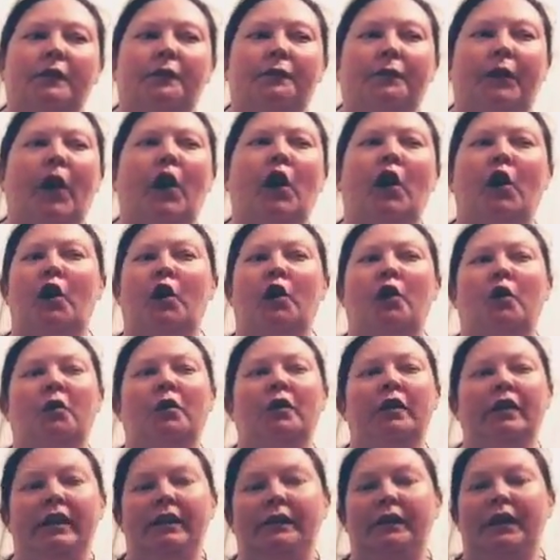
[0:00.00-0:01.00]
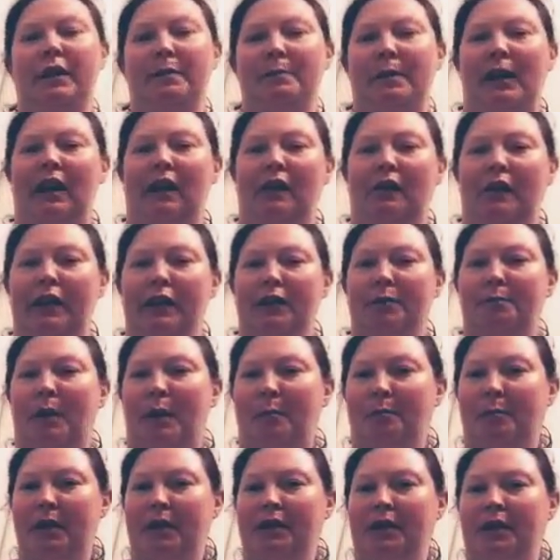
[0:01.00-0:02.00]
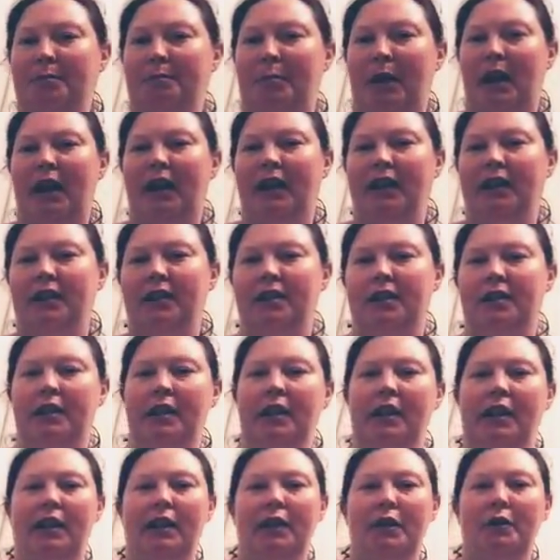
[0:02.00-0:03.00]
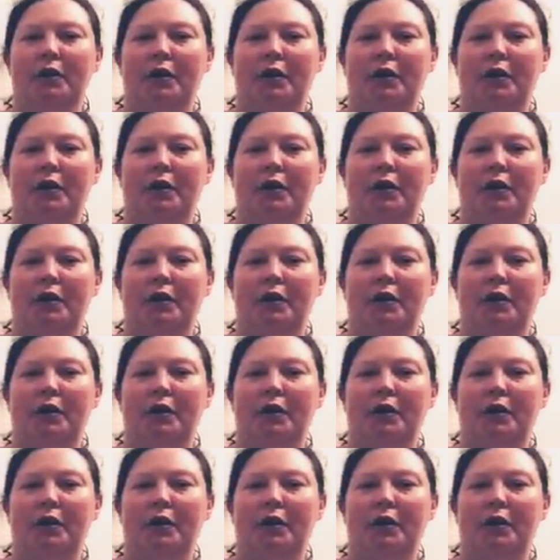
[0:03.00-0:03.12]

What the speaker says: fall, if anybody likes pumpkin spice. And I know